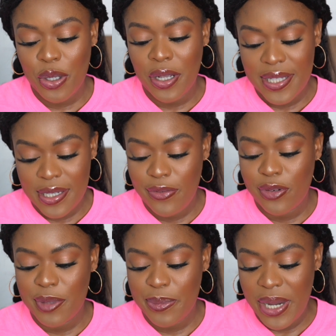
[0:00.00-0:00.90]
yourself
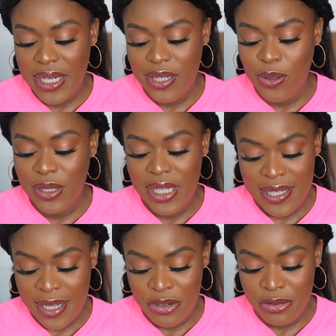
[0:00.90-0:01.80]
from spending
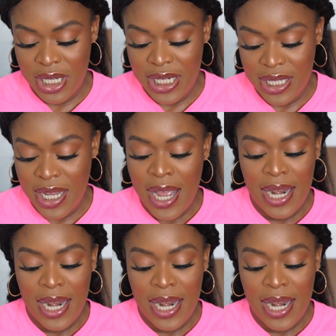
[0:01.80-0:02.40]
unnecessarily,